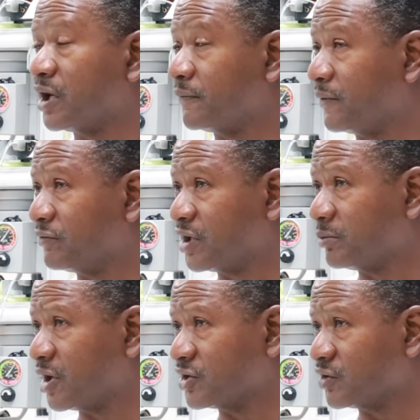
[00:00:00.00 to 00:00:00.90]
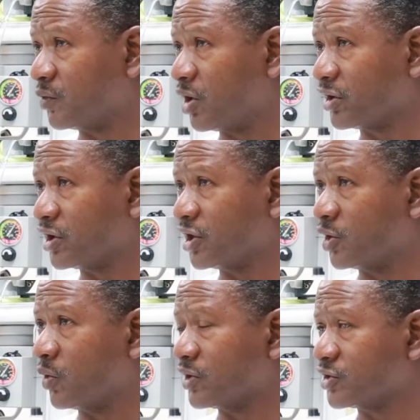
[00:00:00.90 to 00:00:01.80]
10 to 15 minutes of walking
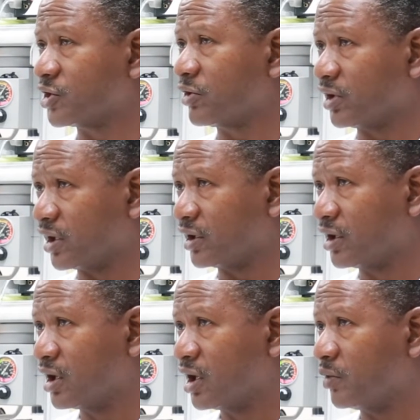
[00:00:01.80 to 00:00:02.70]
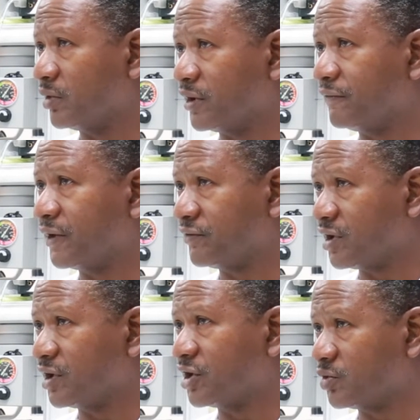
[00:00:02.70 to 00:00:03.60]
in the door, and certainly within
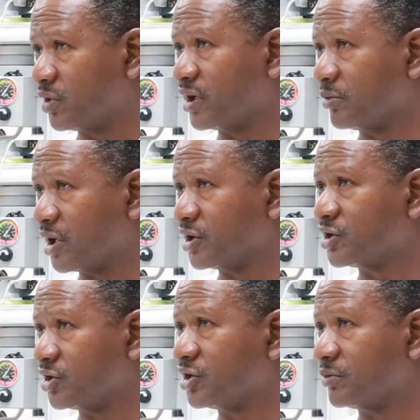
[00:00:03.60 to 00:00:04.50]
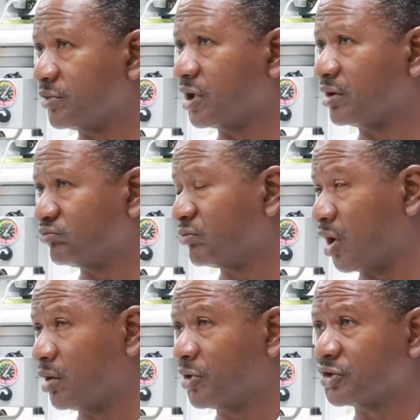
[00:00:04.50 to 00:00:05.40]
15 to 20 minutes she can be
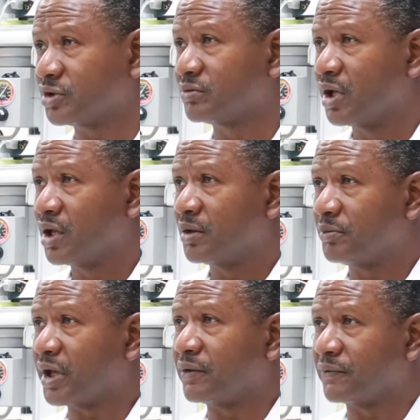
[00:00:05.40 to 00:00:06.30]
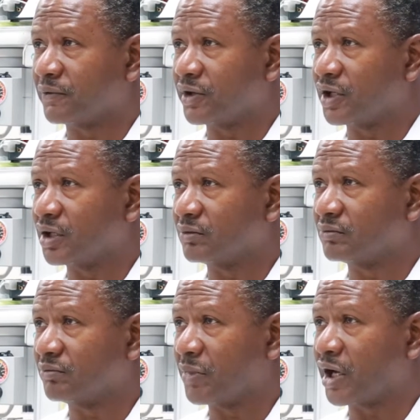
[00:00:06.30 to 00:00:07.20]
almost pain-free
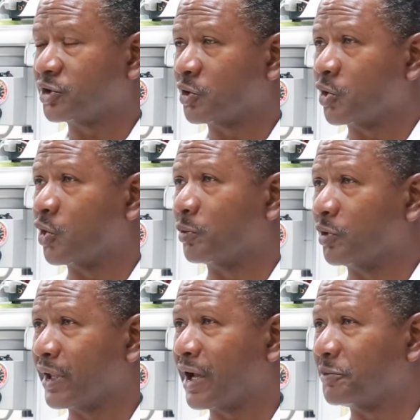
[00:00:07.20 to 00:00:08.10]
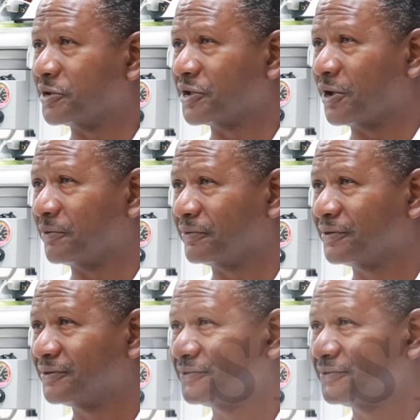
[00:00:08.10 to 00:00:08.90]
and back to her normal happy self.